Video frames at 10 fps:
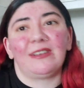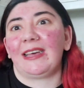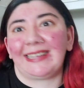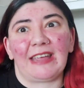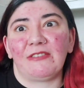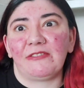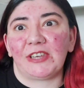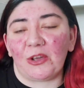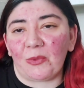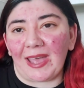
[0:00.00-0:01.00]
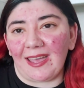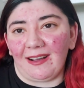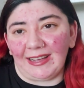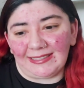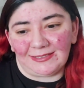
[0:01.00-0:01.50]
Like every video where
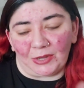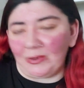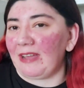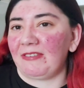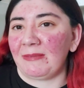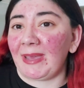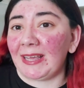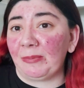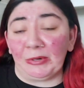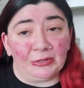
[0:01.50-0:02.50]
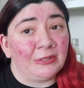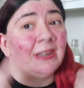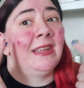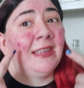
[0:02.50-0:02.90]
I don't have any makeup on,